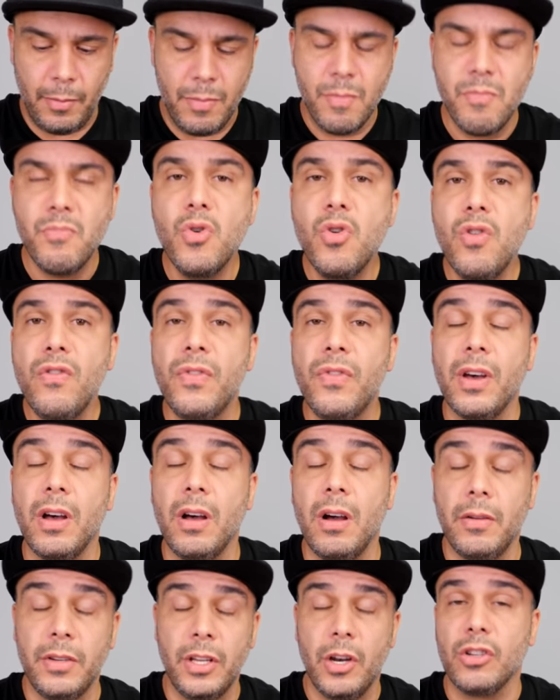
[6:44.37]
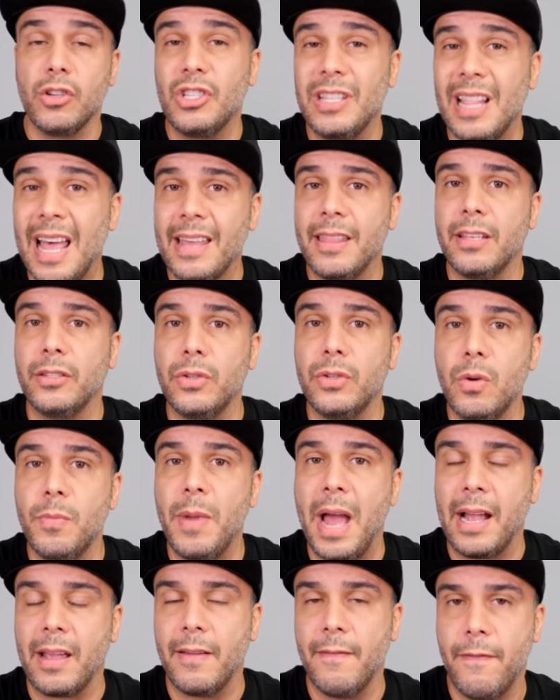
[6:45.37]
move the, you know, slide the two
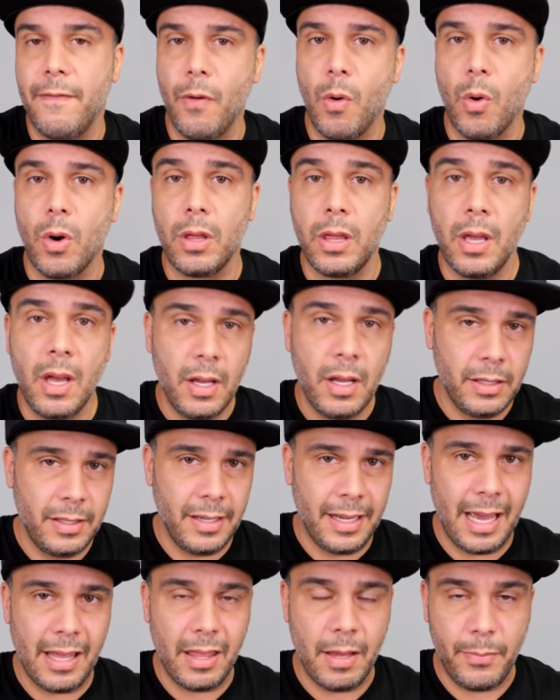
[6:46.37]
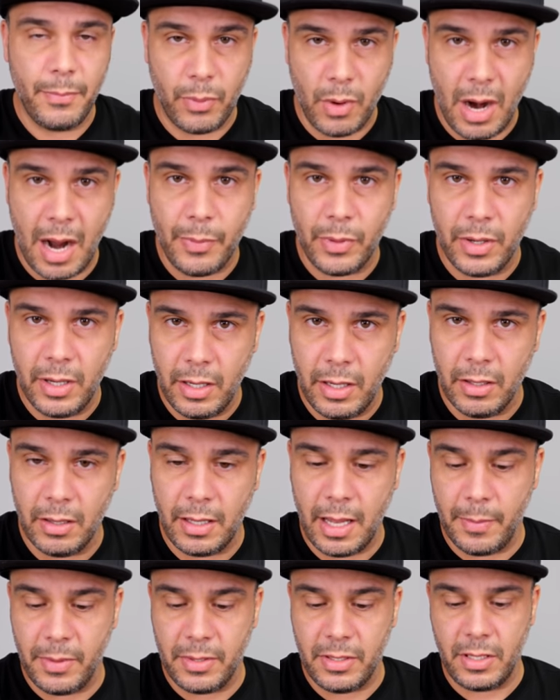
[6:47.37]
back and forth to get that proper needle
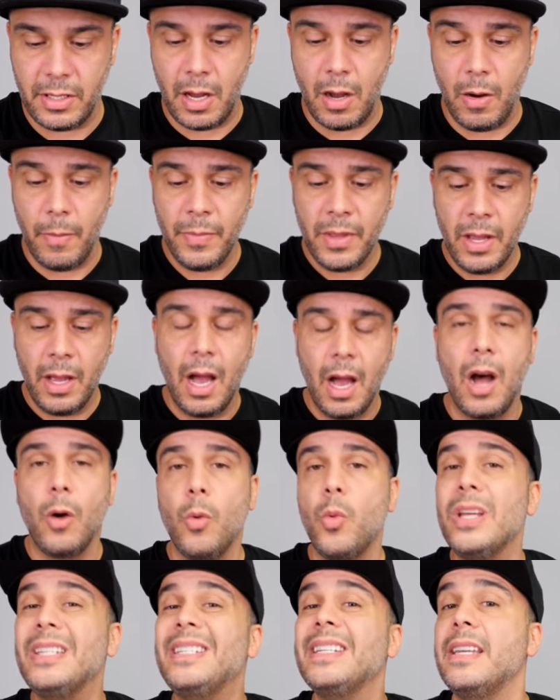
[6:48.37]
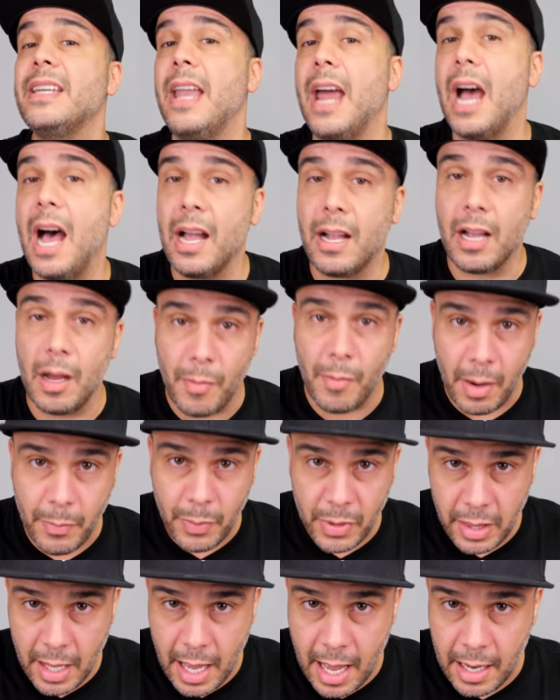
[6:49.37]
depth. So we did not come up
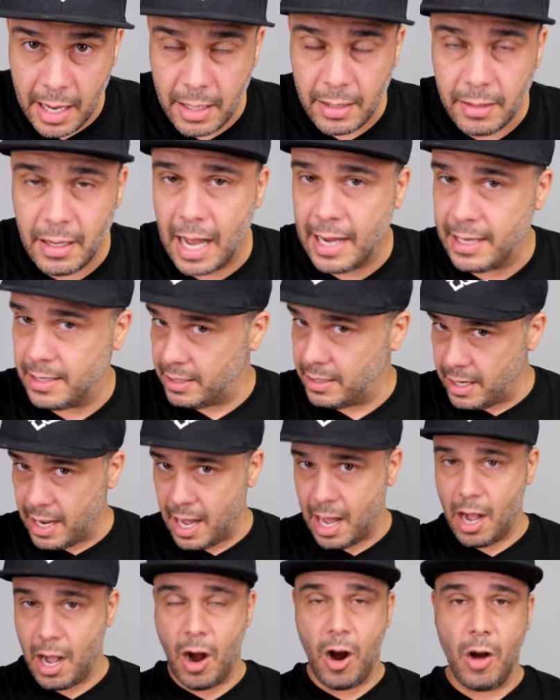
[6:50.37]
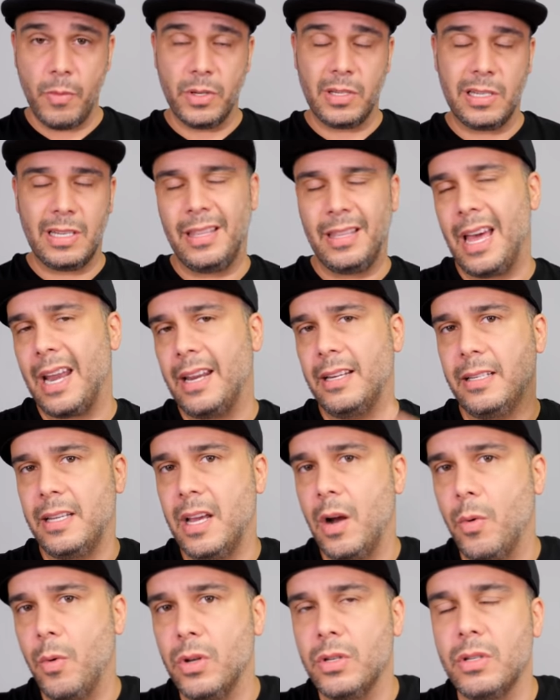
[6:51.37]
with that idea. Obviously, that
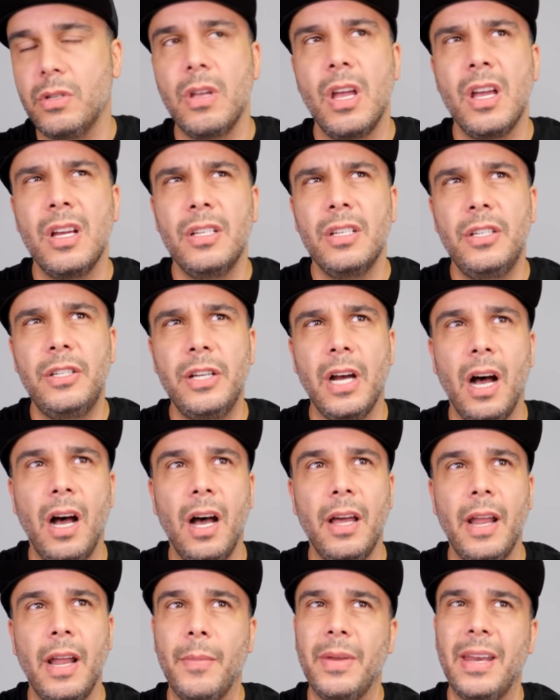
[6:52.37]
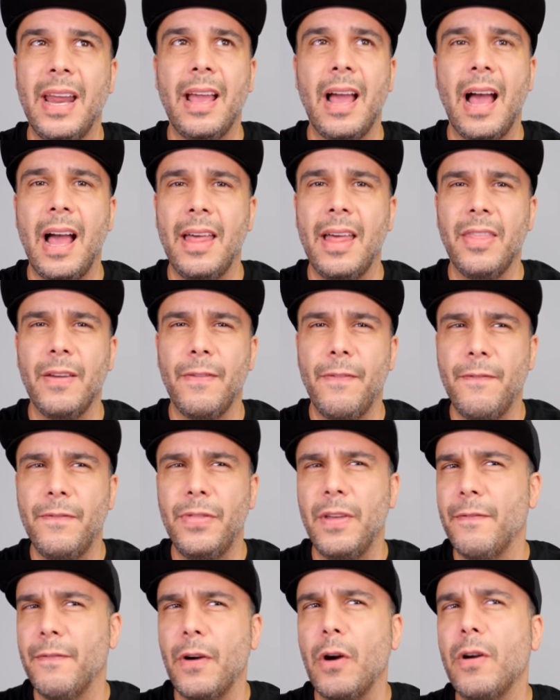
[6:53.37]
idea was done. I mean,
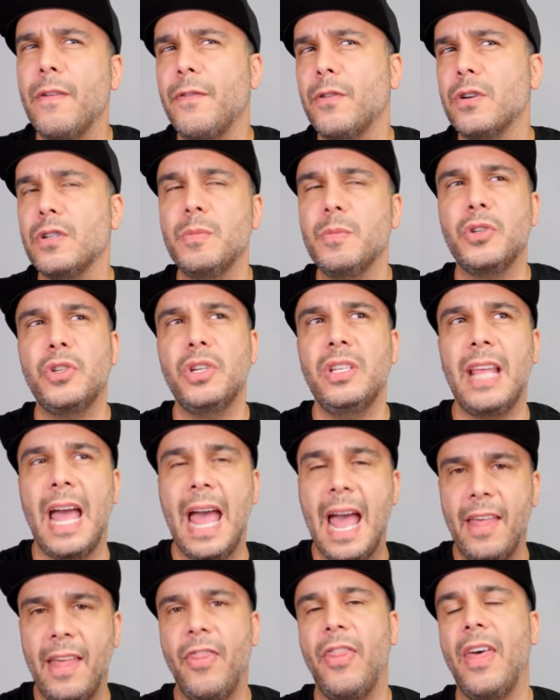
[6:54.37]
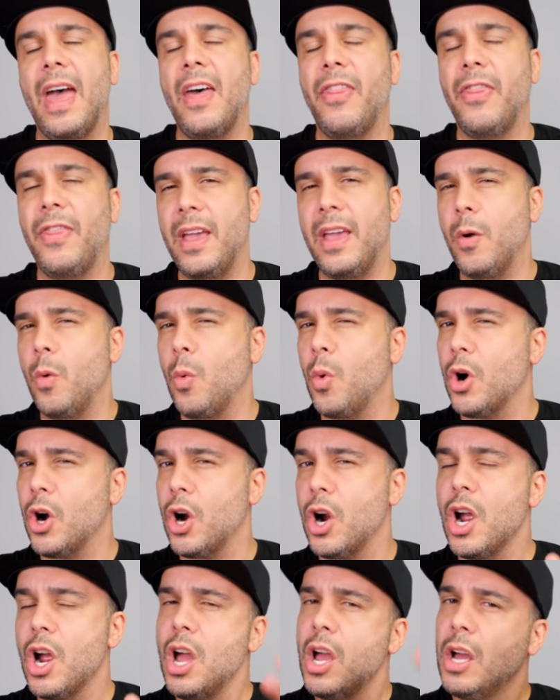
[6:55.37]
the very first machine that had that thing
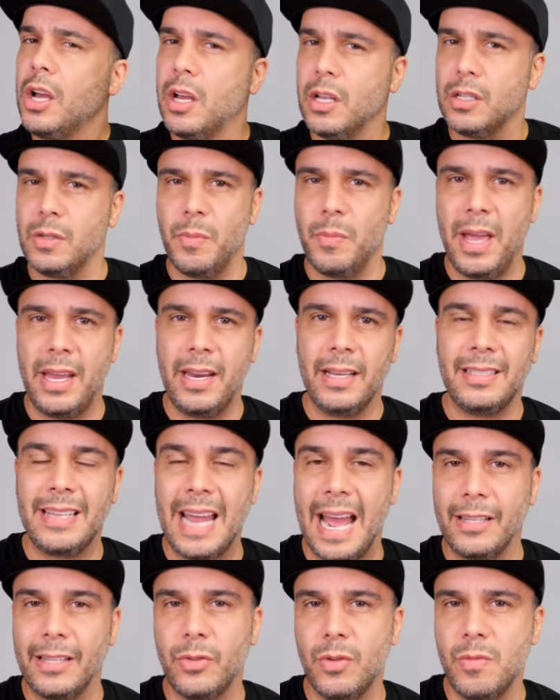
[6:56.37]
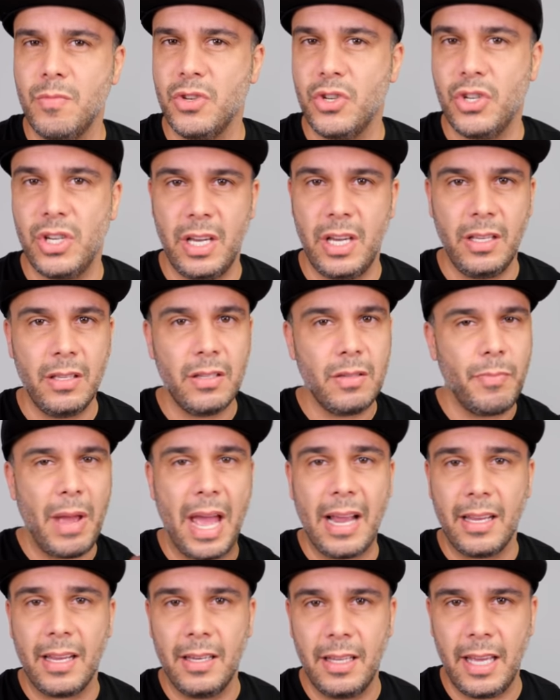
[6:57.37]
were cosmetic tattoo machines
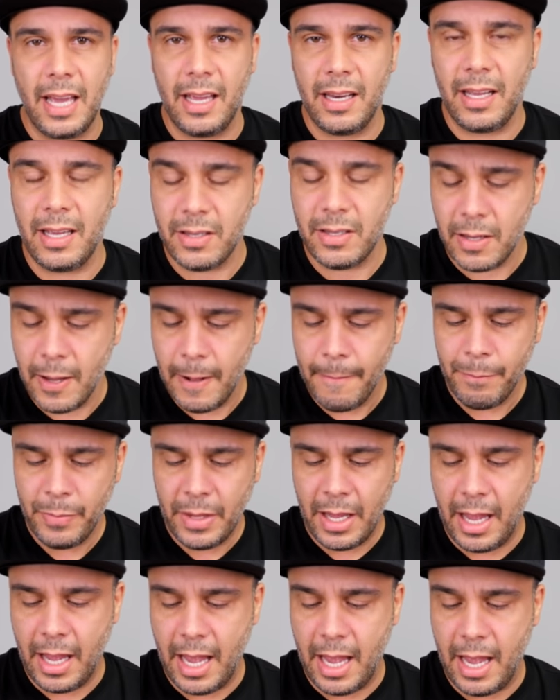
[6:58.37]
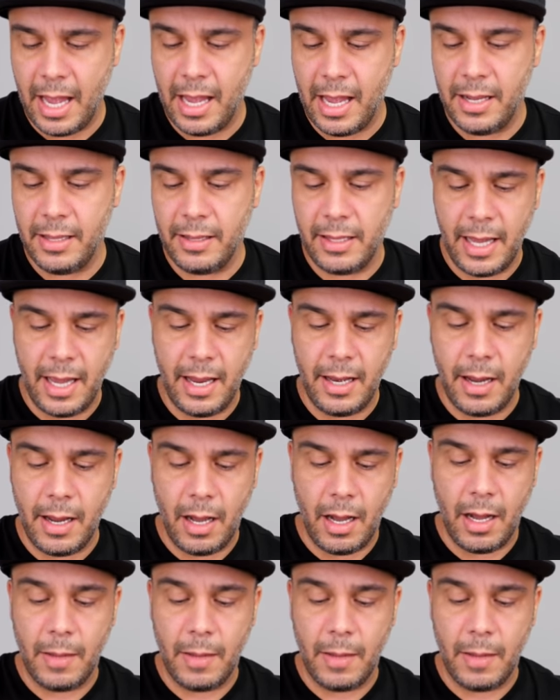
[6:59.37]
back in the 80s. And then